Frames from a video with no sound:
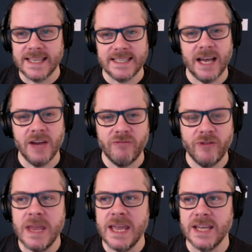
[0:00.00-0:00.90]
It's for
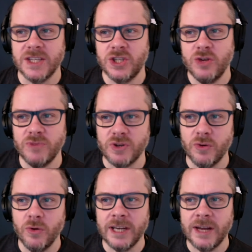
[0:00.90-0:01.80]
me, it assumes you're
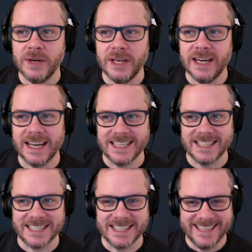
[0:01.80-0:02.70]
all a load of
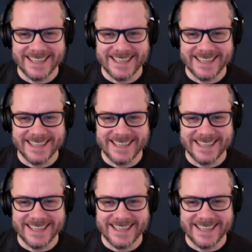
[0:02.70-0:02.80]
liars.